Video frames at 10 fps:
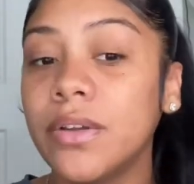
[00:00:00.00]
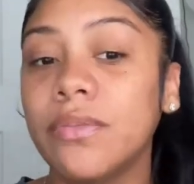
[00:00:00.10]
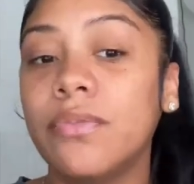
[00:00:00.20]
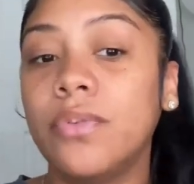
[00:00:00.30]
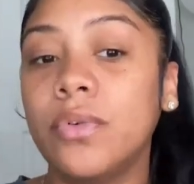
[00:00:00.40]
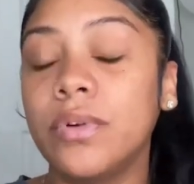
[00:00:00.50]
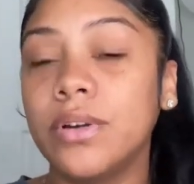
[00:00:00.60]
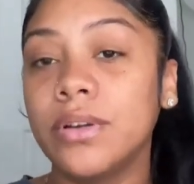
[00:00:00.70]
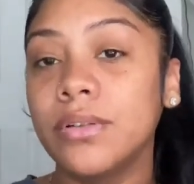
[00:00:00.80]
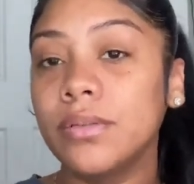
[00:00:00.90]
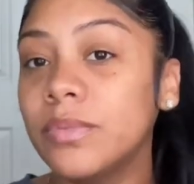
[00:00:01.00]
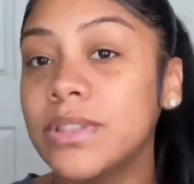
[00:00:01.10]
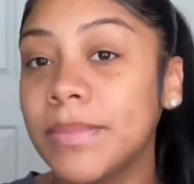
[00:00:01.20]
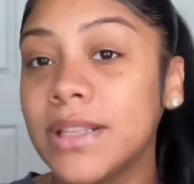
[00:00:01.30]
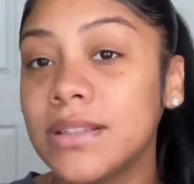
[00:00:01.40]
for what's
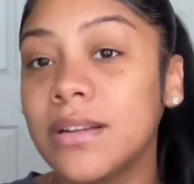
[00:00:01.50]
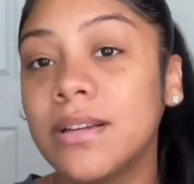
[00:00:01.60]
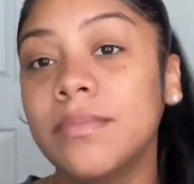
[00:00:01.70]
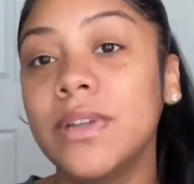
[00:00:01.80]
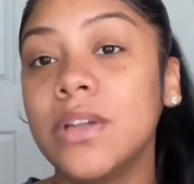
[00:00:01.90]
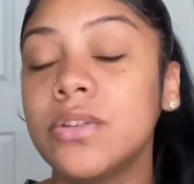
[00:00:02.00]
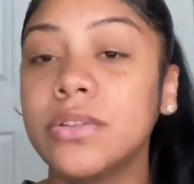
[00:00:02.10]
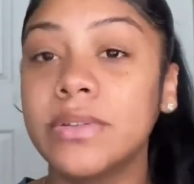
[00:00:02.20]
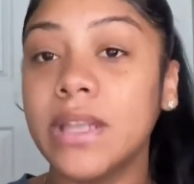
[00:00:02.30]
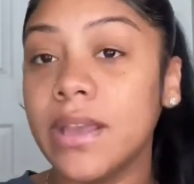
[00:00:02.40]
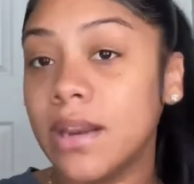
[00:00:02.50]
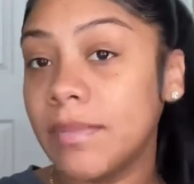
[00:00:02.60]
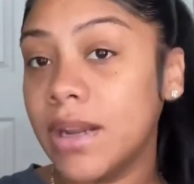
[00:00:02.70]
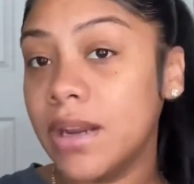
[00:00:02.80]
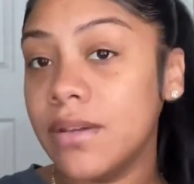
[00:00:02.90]
about to come. So it's like getting
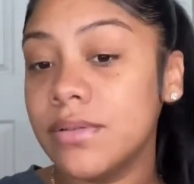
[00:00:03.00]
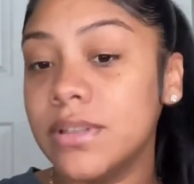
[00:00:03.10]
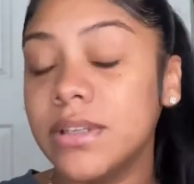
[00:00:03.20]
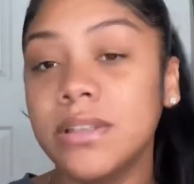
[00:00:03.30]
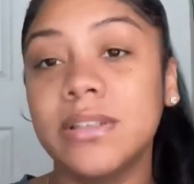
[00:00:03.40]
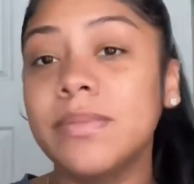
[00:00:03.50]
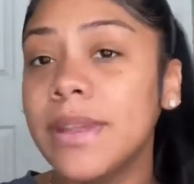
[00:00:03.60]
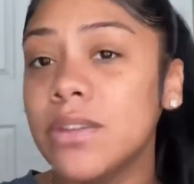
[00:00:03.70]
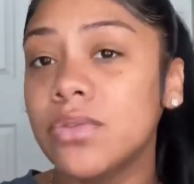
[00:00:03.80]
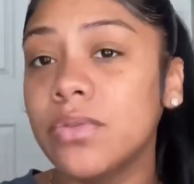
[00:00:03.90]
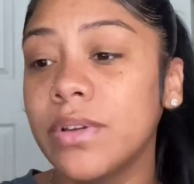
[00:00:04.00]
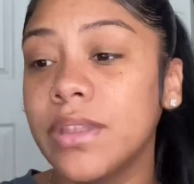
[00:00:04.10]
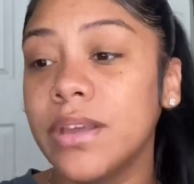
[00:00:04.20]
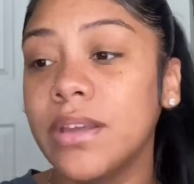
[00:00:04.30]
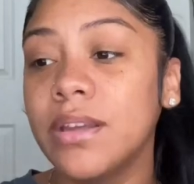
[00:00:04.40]
my nails done, just making sure
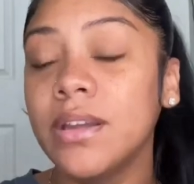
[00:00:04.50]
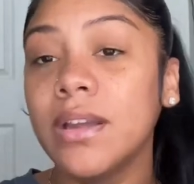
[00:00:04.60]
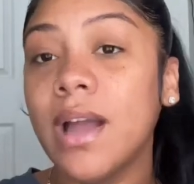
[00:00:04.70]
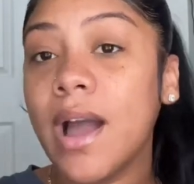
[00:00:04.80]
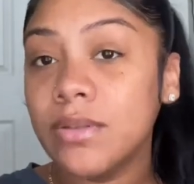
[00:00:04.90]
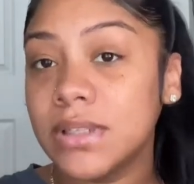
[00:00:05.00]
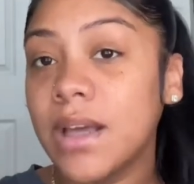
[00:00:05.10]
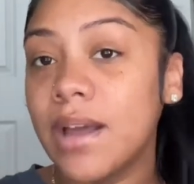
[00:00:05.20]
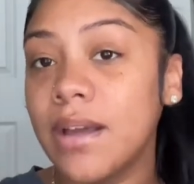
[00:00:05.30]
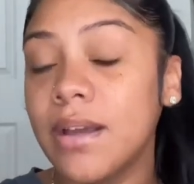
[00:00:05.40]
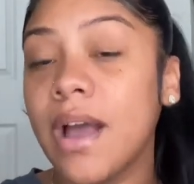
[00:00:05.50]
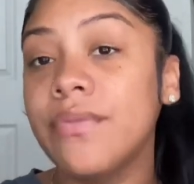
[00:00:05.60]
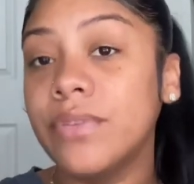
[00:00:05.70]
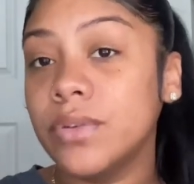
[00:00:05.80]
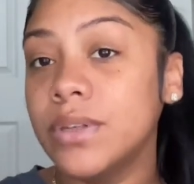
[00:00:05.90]
that outside I
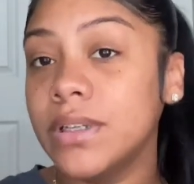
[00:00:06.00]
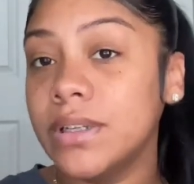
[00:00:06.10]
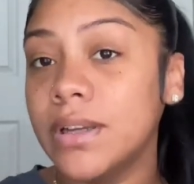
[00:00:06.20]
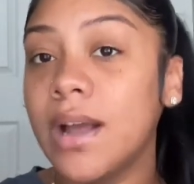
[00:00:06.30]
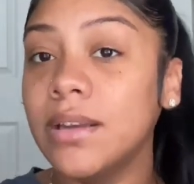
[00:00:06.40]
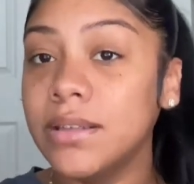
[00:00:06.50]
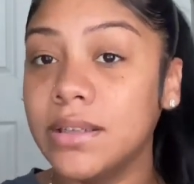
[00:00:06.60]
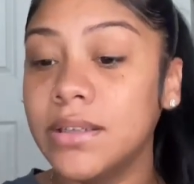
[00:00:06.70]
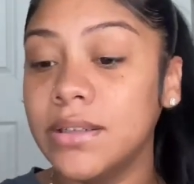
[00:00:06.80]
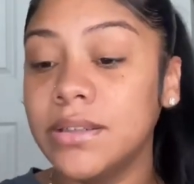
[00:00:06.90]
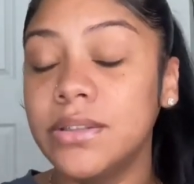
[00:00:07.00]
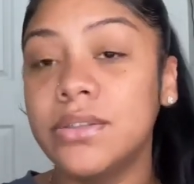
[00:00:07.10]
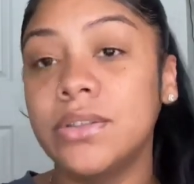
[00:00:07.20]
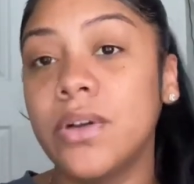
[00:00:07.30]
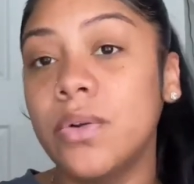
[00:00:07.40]
feel good, I look good.
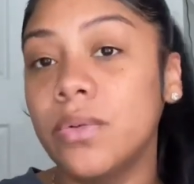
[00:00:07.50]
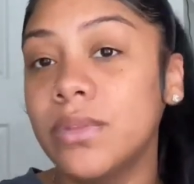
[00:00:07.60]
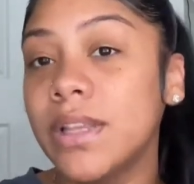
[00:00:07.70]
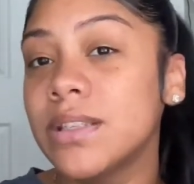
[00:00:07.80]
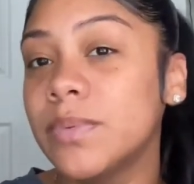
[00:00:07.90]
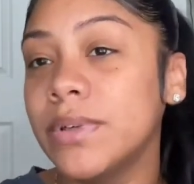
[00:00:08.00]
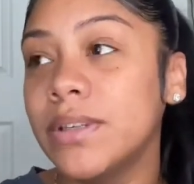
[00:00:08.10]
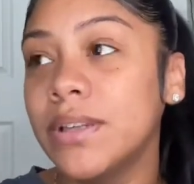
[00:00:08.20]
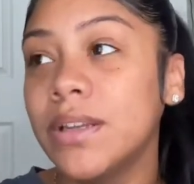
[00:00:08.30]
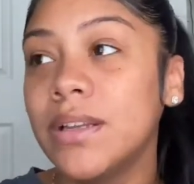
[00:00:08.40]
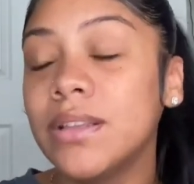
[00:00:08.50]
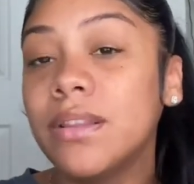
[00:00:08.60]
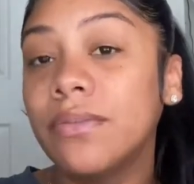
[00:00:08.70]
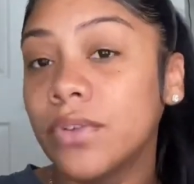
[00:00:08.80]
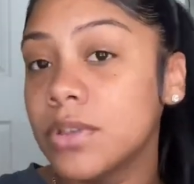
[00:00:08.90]
So that's what
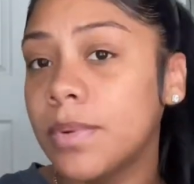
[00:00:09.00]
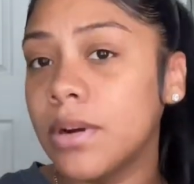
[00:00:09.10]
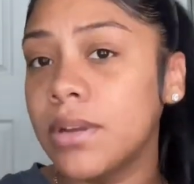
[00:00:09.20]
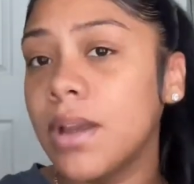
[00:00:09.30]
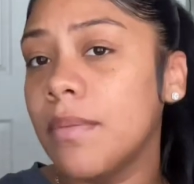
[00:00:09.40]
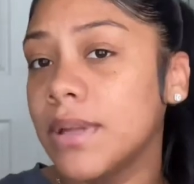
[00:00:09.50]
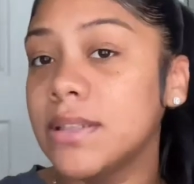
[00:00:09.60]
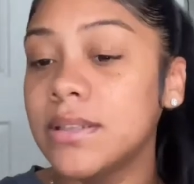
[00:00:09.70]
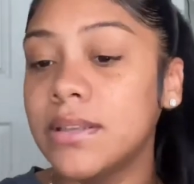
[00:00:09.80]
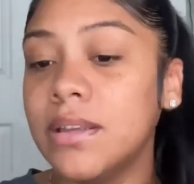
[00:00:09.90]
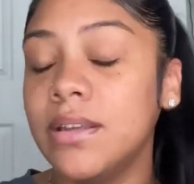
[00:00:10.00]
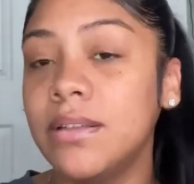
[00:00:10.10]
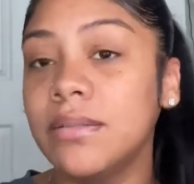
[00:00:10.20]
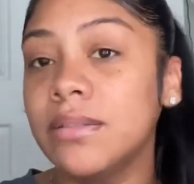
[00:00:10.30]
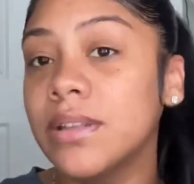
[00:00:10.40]
the first part y'all about to
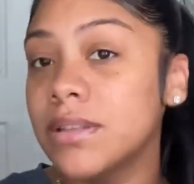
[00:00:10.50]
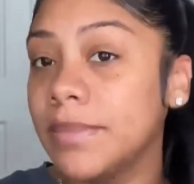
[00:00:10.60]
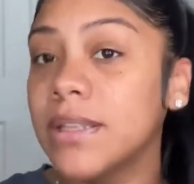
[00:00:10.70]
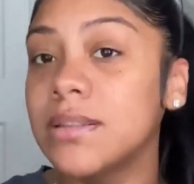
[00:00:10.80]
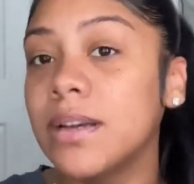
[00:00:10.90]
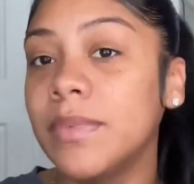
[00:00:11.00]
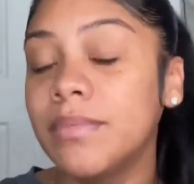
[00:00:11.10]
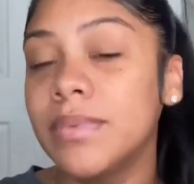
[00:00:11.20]
see that's about to come up